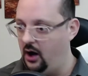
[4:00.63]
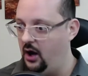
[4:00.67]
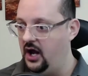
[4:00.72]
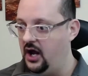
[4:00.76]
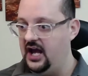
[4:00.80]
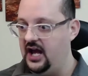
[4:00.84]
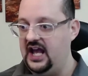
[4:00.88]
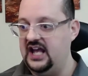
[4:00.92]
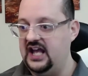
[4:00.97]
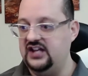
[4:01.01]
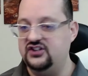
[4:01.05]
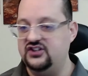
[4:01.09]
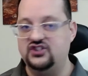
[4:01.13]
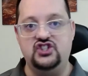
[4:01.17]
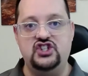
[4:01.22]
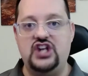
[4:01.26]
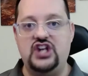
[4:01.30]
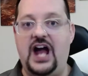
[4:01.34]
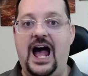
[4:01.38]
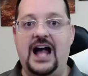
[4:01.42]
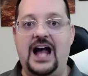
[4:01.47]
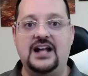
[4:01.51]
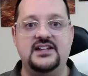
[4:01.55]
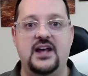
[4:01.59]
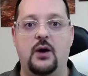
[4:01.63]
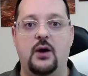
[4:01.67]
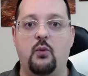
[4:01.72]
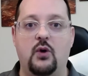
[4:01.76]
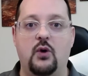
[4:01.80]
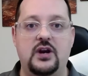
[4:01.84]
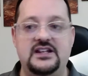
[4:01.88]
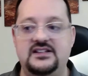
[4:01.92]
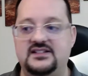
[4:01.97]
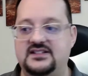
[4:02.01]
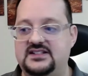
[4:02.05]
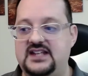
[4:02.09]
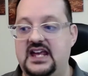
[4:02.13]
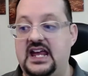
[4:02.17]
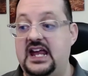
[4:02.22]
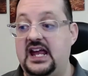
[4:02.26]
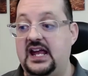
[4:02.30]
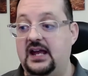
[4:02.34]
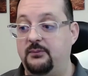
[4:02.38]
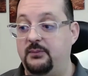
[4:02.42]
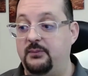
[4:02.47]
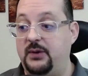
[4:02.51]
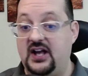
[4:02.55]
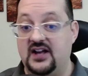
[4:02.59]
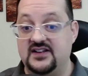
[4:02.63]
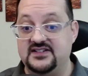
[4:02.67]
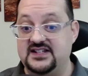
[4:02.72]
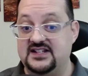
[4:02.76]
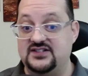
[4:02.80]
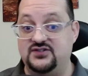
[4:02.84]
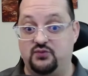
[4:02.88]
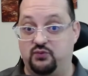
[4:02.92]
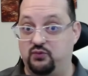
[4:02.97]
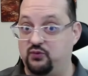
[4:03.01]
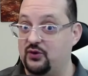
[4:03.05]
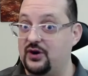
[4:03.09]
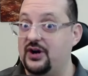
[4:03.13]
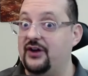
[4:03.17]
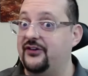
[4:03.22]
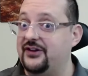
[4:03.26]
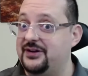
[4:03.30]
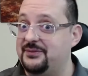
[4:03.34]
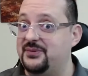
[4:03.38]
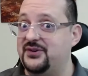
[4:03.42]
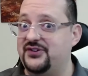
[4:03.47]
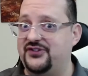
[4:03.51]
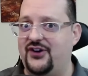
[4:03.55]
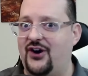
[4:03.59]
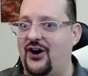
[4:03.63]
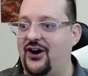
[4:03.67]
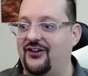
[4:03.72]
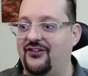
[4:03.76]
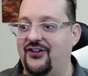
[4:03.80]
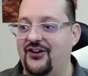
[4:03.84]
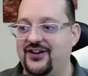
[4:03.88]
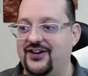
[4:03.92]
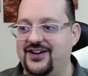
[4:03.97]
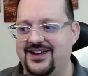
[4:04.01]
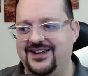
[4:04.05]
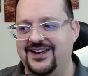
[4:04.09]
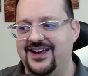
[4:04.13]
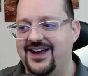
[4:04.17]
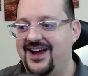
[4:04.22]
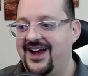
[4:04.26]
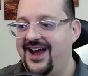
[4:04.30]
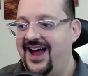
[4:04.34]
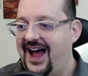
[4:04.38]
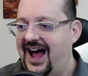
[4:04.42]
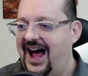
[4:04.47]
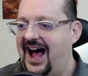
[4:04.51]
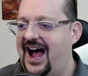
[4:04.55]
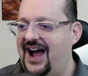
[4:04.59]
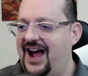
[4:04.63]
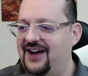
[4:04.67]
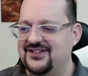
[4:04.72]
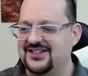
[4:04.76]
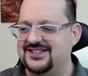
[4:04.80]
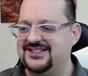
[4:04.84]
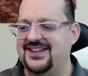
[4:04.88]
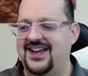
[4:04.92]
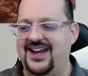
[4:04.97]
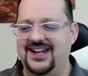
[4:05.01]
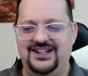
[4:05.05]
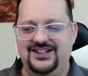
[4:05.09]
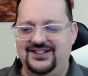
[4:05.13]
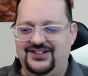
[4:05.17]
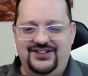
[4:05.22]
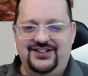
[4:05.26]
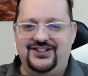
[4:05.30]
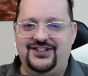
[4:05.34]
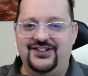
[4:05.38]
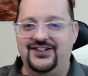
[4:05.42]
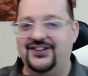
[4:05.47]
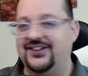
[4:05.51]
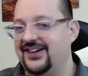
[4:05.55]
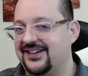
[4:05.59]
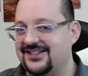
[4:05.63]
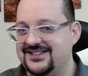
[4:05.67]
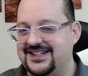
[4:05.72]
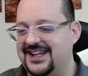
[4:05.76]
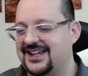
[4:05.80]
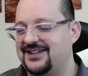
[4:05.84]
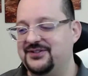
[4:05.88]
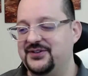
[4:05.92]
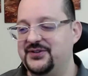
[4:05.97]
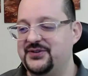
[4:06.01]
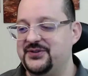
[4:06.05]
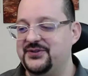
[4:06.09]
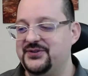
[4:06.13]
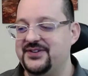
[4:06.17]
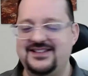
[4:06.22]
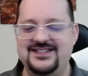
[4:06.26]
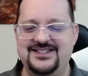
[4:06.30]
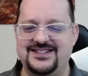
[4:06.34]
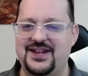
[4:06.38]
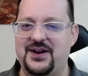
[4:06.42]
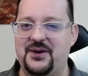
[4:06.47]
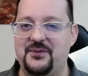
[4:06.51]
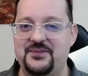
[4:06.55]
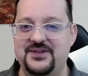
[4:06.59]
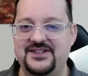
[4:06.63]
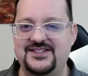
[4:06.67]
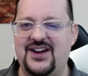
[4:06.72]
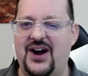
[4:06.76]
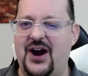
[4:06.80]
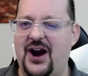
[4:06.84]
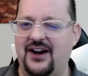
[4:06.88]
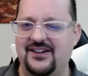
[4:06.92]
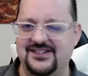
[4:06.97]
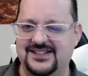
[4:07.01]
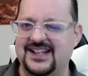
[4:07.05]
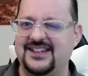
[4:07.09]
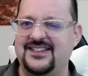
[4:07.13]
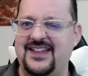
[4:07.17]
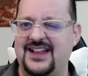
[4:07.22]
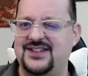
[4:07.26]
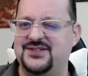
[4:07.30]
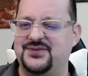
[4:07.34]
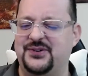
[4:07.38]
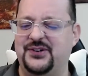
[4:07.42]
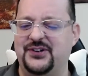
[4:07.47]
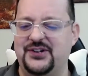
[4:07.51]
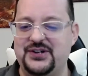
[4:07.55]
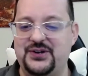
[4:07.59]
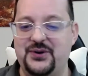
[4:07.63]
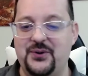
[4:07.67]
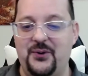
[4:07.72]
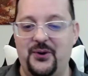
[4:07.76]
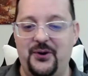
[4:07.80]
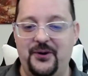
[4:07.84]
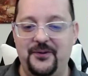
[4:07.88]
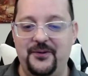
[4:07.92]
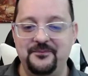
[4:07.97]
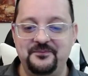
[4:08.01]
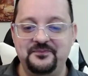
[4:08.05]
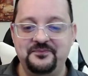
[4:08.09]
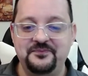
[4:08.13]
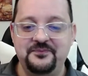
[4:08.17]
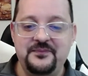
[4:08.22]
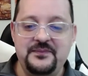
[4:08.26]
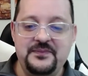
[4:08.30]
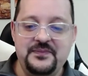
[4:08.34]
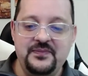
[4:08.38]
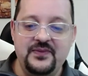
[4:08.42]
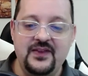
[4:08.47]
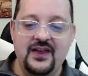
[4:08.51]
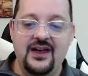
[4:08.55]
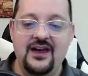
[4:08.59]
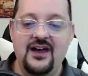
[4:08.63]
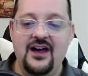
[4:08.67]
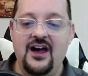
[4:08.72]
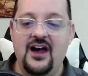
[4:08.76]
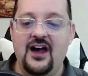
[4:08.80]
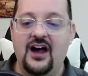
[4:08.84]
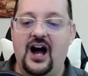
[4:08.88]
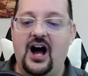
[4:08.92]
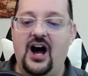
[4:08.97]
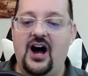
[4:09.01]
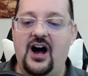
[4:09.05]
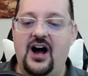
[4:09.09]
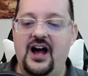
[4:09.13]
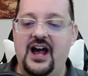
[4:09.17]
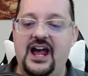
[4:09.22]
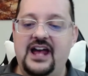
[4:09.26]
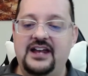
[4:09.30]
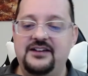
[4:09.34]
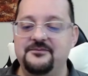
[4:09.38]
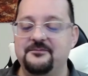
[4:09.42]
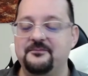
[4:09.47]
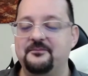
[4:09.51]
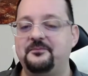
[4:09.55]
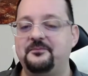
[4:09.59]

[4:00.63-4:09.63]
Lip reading: he's shocked at what he's seeing because it's really bizarre looking. I was like, ooh, it's a little bizarre. I was like, that's really cool. And